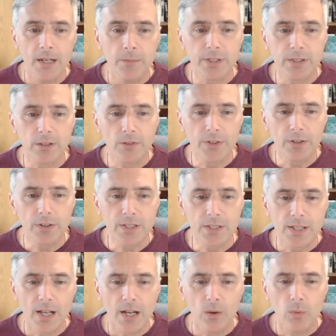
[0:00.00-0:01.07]
But you'll
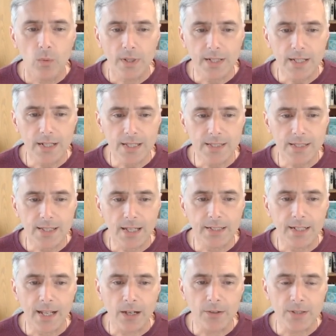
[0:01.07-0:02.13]
notice what it has
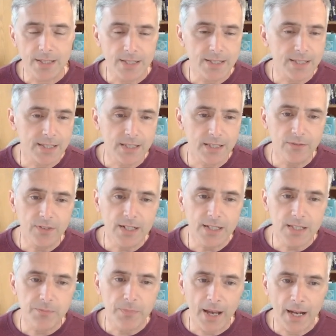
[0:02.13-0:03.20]
done now is it's given
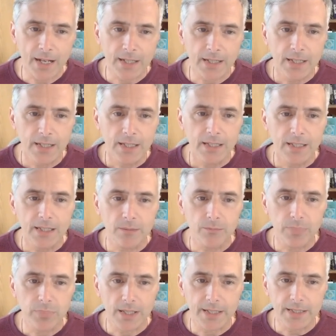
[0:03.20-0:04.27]
us back in
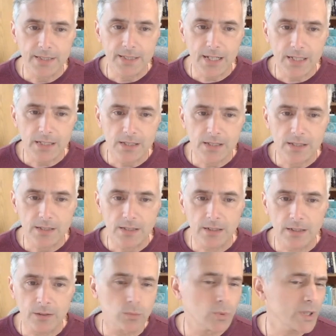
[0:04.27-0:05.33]
plain text,
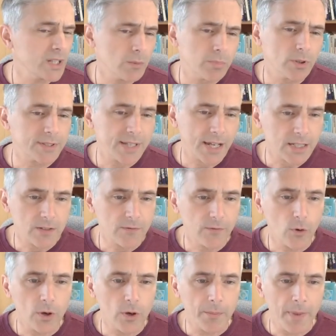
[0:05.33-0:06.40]
readable text
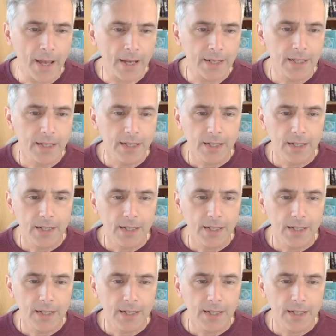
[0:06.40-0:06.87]
format,